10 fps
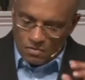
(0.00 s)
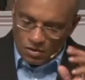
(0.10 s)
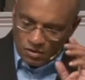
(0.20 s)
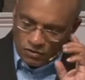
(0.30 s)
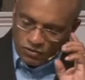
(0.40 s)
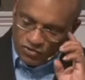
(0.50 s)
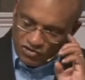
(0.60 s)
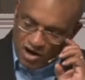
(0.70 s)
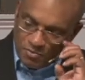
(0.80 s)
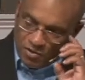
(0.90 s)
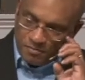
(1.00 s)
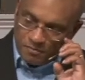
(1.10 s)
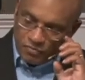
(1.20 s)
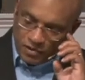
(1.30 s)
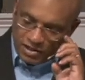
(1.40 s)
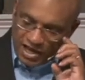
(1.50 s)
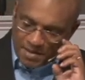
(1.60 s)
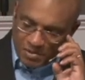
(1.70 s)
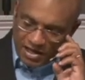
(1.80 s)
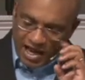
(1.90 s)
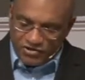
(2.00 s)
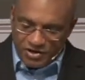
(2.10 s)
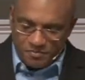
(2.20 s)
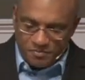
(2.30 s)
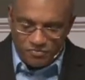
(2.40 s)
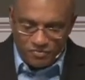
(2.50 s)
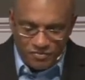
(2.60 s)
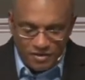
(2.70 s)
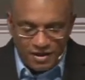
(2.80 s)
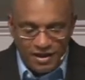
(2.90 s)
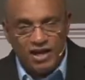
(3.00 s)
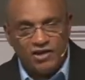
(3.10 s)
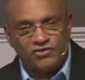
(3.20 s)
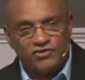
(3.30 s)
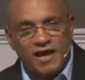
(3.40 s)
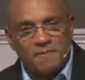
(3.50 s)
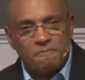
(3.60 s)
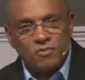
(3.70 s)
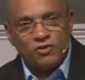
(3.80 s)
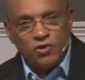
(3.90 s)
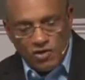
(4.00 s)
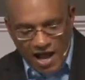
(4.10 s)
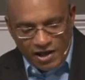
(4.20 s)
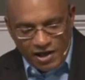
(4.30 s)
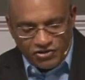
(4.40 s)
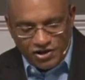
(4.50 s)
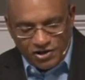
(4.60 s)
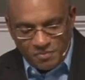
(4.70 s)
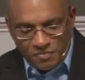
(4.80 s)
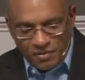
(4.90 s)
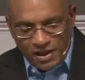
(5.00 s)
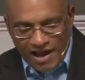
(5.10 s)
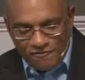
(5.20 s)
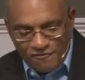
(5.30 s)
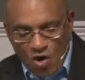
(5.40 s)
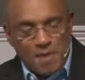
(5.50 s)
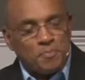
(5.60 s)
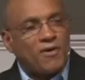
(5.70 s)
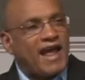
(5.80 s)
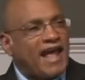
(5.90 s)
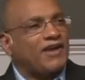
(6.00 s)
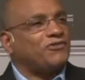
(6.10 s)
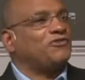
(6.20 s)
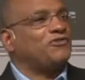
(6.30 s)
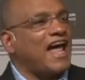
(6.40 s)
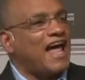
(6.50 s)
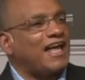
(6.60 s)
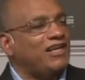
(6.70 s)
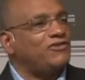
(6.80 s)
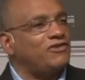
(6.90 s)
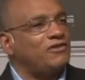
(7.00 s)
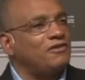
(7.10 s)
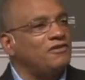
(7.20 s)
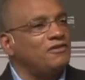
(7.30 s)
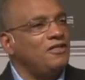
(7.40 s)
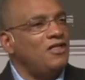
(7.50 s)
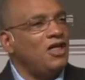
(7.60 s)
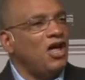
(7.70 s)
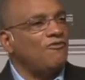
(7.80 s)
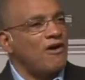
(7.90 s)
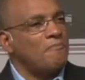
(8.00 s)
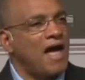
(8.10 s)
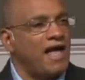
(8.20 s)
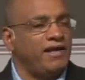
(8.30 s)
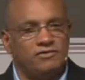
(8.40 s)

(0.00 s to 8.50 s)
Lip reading: So in summary, the application is that you and I should have proper exercise of our minds.